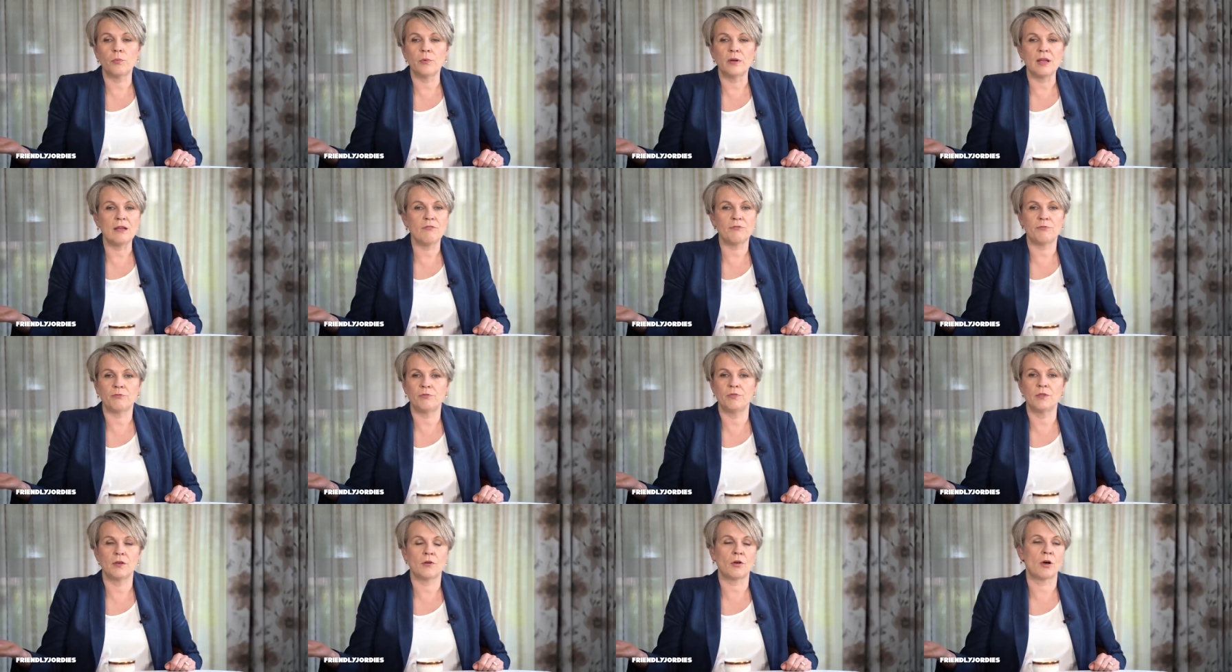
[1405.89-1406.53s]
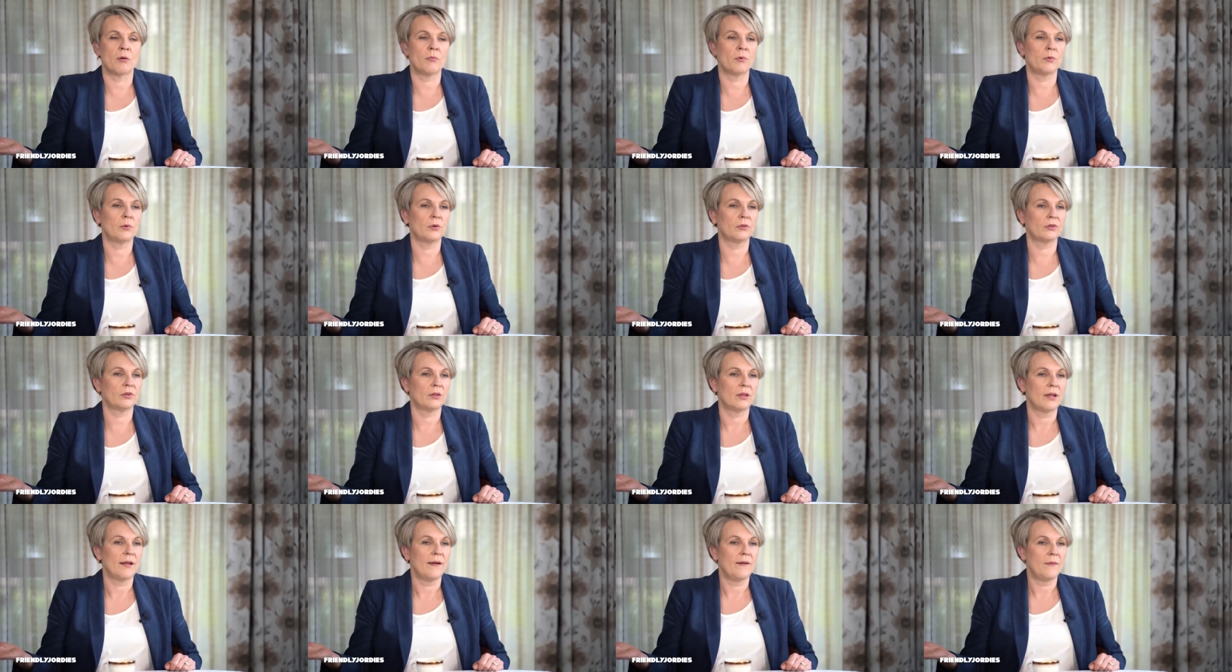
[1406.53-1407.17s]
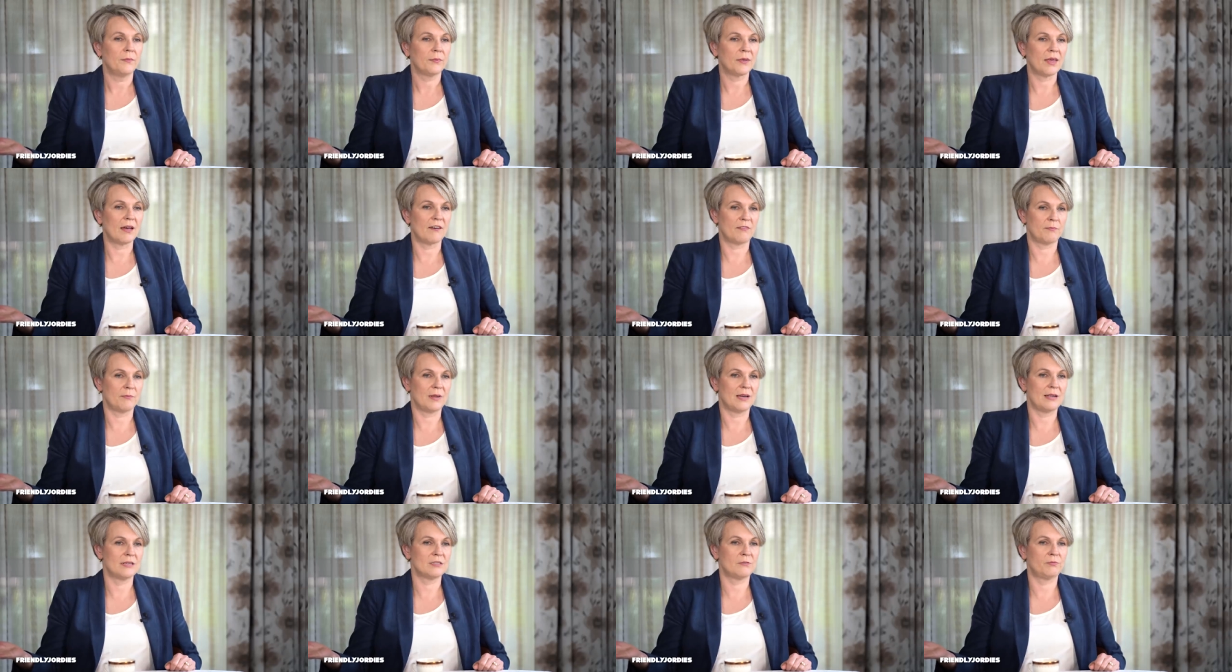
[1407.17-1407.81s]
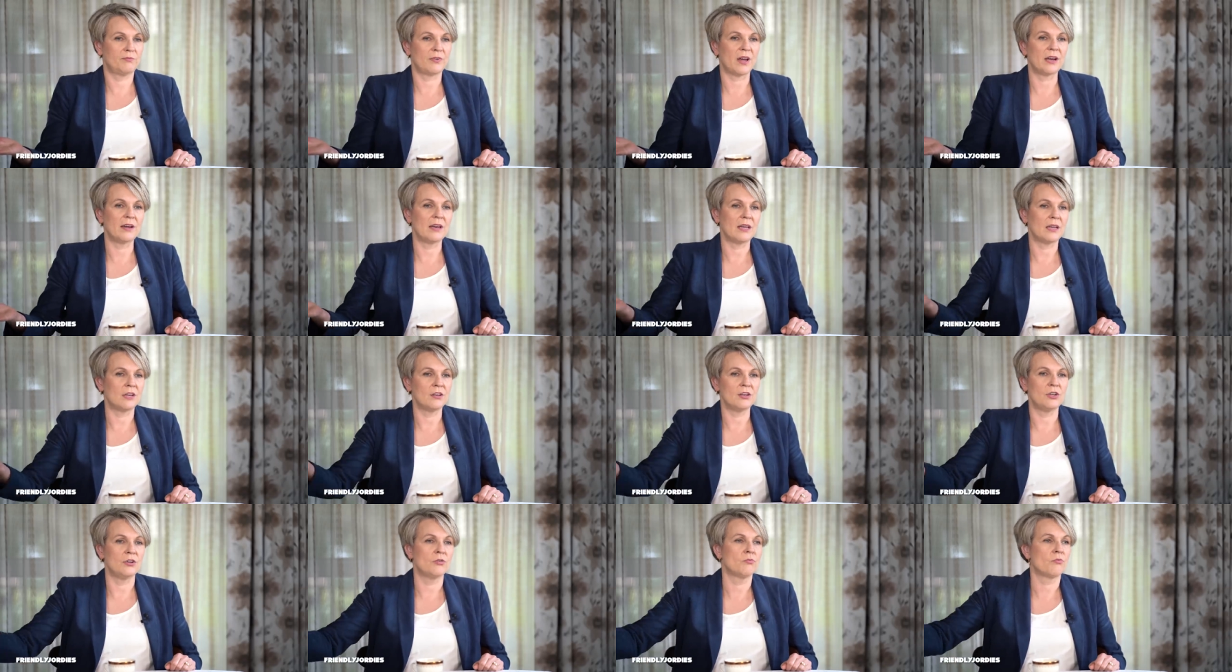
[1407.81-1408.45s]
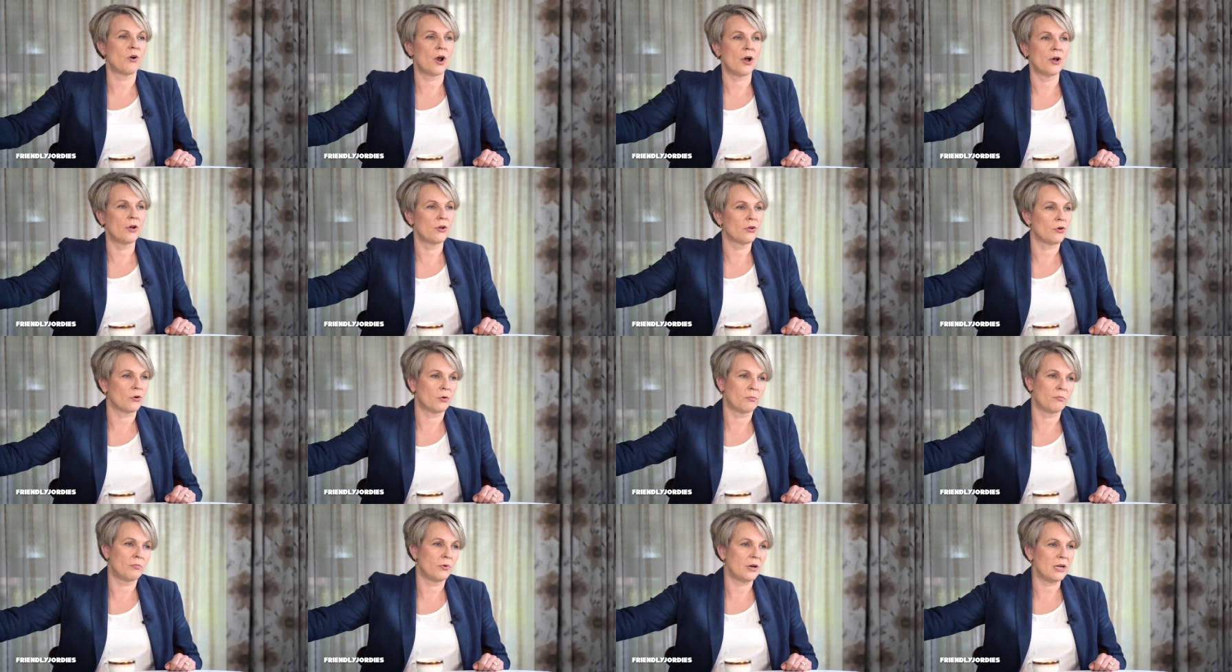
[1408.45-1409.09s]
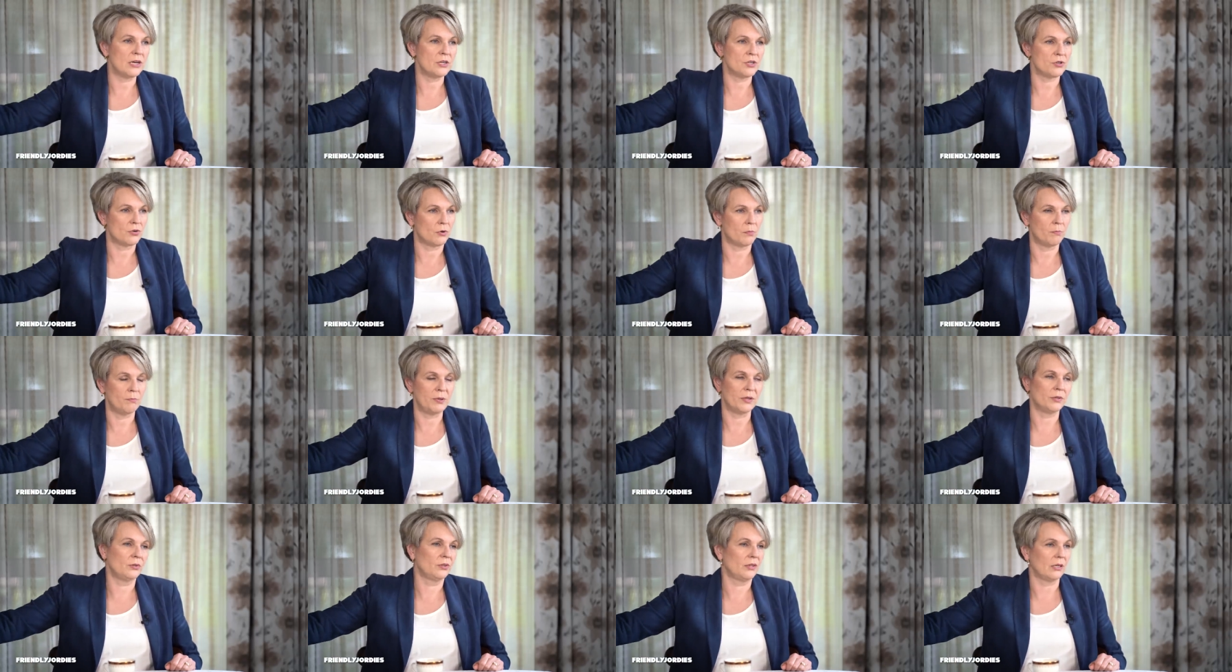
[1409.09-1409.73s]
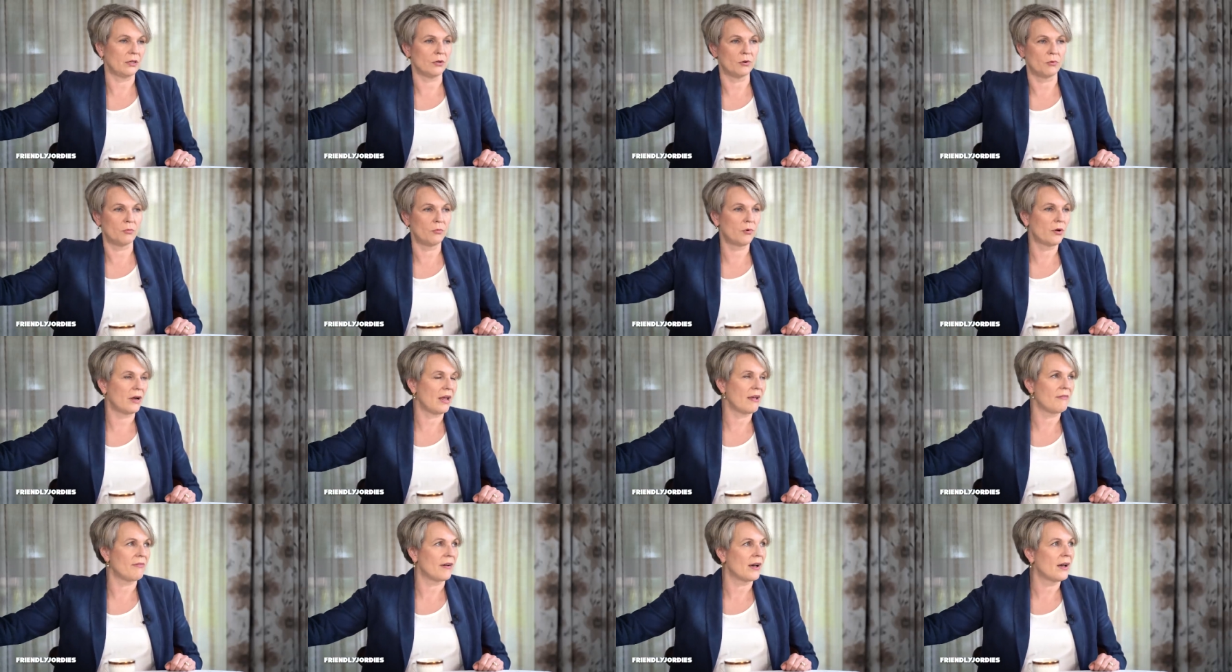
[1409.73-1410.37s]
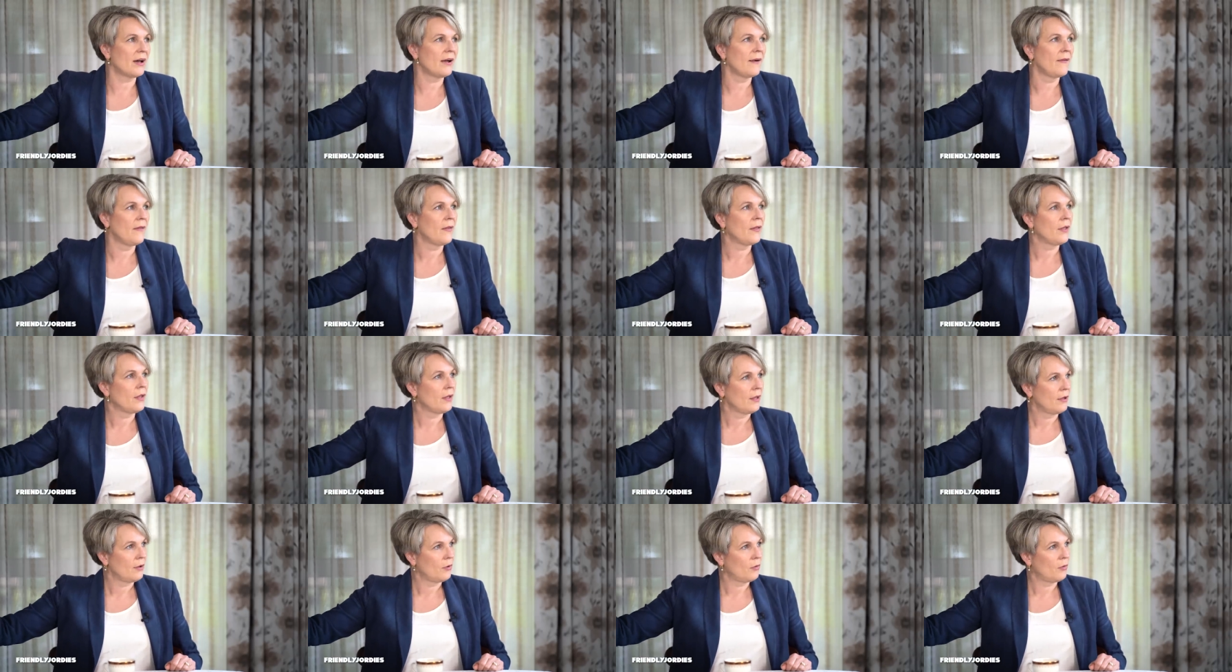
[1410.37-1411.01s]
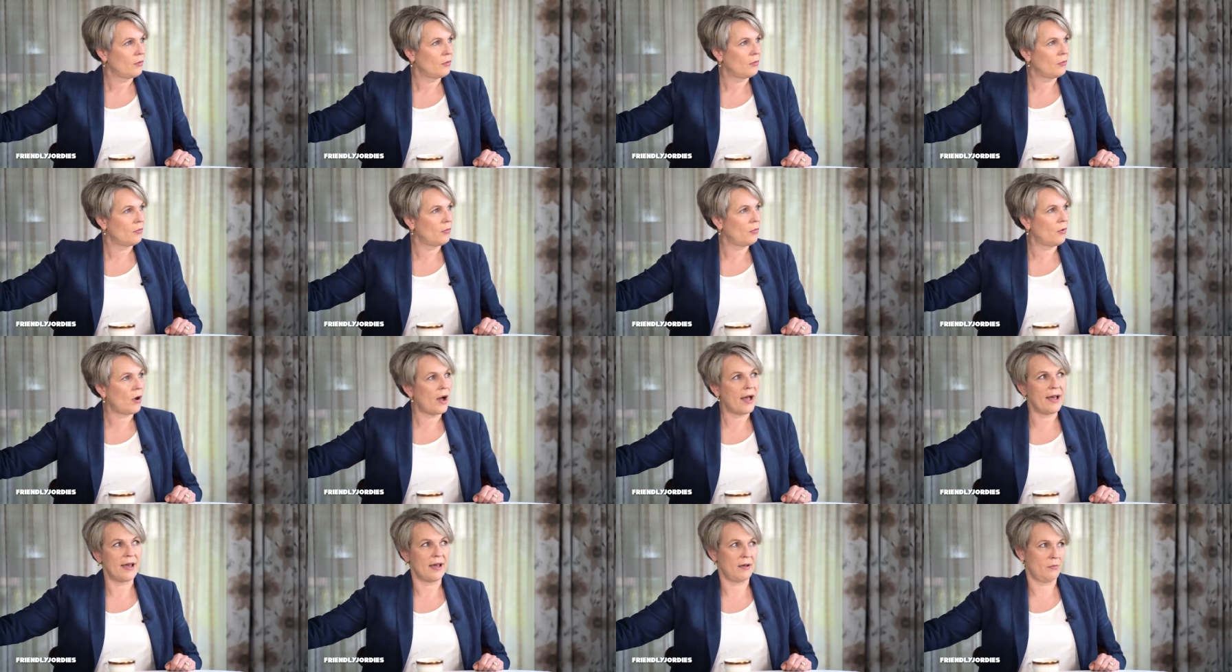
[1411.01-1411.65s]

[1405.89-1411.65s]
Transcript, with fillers: if the Commonwealth government is funding a new road or bridge or building or whatever, why